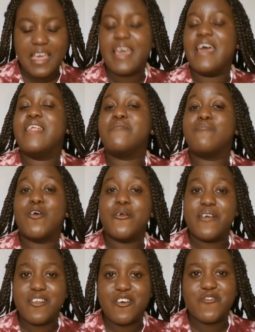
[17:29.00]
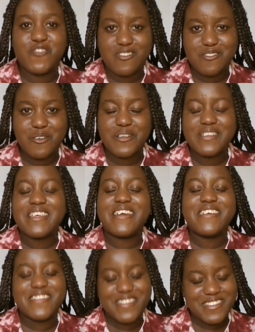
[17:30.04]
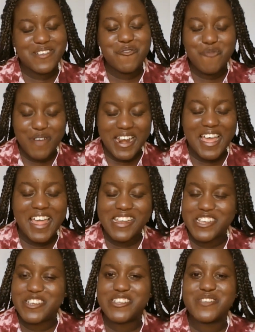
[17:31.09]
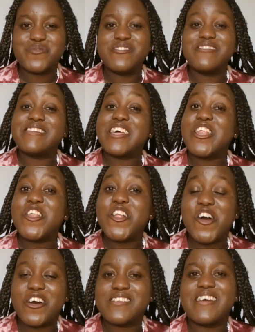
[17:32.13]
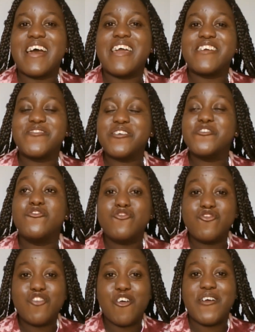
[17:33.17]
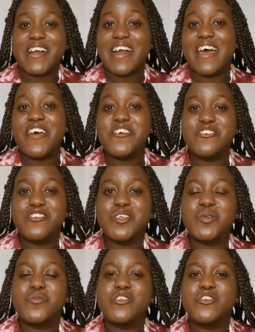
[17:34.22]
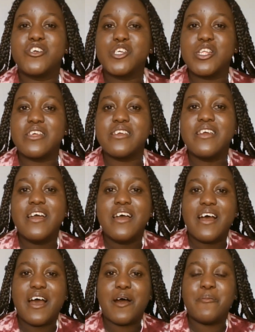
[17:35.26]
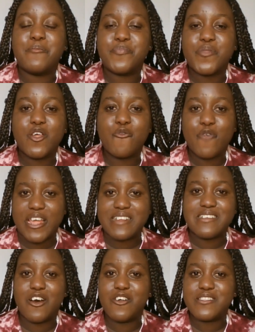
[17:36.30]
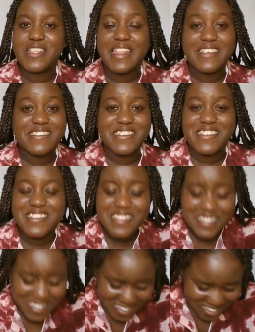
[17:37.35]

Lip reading: And moral of the story, there is what I learned, which is a lot. I said, you know, a guy hurts you when you actually write down the lessons.